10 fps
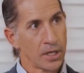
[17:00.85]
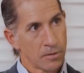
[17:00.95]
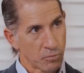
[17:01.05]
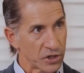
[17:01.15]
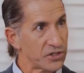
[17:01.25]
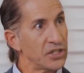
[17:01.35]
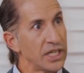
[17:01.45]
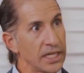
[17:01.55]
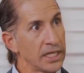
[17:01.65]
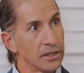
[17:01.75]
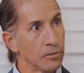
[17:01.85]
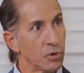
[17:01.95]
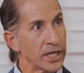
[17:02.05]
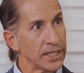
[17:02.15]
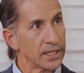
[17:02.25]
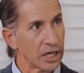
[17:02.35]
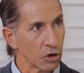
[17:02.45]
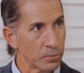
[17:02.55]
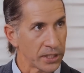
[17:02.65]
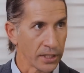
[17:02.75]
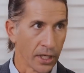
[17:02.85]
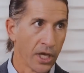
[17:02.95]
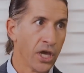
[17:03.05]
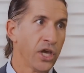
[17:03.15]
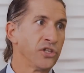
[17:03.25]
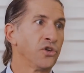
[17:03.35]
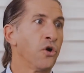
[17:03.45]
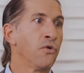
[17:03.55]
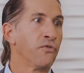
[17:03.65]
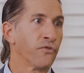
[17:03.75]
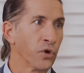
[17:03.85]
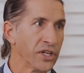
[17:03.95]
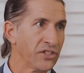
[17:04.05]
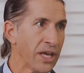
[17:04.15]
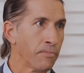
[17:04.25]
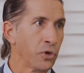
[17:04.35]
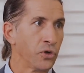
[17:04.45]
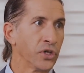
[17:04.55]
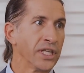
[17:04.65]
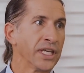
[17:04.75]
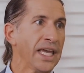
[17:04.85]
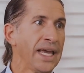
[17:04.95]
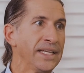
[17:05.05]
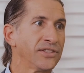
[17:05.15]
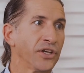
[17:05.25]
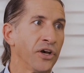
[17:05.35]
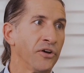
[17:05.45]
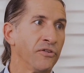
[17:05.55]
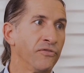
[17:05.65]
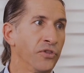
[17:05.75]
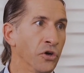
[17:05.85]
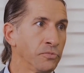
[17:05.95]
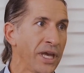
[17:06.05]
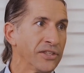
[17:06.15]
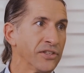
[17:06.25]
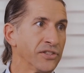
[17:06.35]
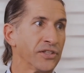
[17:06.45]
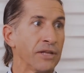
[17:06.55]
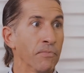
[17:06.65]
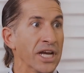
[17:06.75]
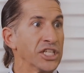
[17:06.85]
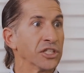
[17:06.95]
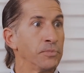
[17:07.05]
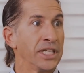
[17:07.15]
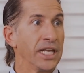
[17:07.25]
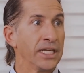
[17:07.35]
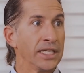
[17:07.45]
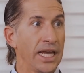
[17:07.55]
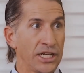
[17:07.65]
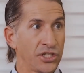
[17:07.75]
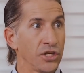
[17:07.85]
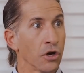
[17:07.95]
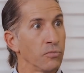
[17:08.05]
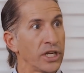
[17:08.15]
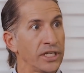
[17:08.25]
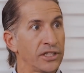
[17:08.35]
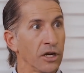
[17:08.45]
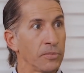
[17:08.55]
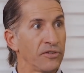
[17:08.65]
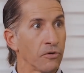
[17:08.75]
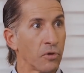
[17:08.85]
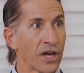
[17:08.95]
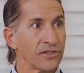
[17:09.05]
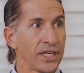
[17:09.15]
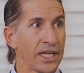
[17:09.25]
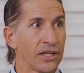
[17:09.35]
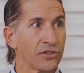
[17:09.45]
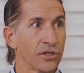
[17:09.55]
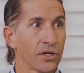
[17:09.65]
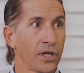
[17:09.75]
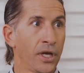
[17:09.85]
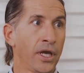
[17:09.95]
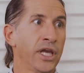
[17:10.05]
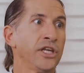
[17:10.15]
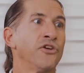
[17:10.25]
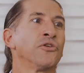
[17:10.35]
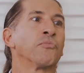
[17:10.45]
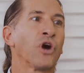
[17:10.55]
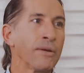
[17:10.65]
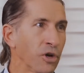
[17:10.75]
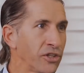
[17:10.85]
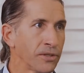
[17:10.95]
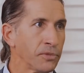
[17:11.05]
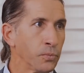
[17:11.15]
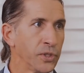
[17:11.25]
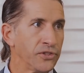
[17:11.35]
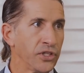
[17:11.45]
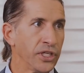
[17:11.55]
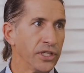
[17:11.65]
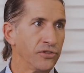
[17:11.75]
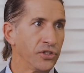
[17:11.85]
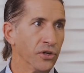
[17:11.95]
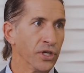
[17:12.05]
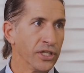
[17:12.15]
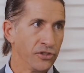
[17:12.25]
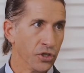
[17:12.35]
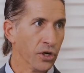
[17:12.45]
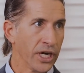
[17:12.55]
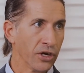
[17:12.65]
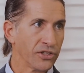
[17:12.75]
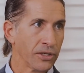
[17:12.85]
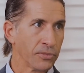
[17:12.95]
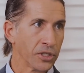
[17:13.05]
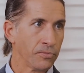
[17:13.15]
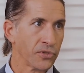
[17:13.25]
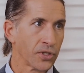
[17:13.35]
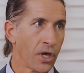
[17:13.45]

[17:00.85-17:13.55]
preceding the brachytherapy. So, for example, in the case of those patients that might just be getting HDR brachytherapy for prostate cancer, you know the primary symptom we see is ur- is urinary symptoms.